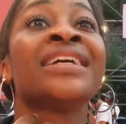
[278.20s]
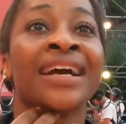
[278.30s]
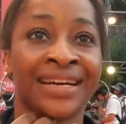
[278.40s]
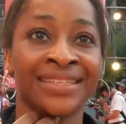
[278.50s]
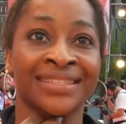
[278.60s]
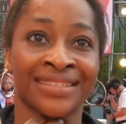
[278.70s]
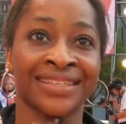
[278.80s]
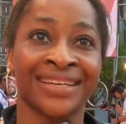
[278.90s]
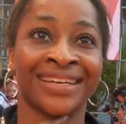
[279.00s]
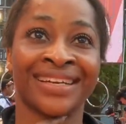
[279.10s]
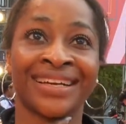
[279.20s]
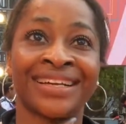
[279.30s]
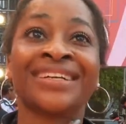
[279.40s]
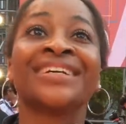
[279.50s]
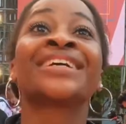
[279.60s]
Yes. And here we are,
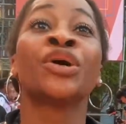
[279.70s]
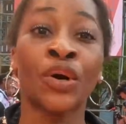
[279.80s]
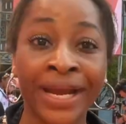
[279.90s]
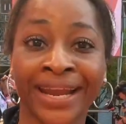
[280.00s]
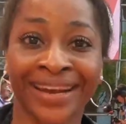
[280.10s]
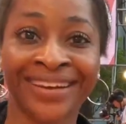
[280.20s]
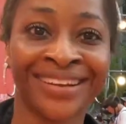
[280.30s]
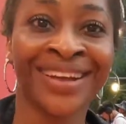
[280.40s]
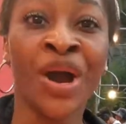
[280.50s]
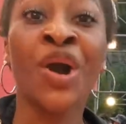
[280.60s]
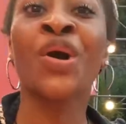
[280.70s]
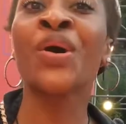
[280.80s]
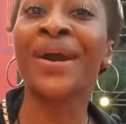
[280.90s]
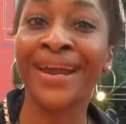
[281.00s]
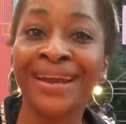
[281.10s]
cooking. Cooking. Cooking in
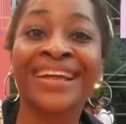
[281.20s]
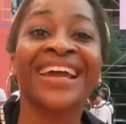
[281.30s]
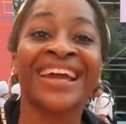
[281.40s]
cooking.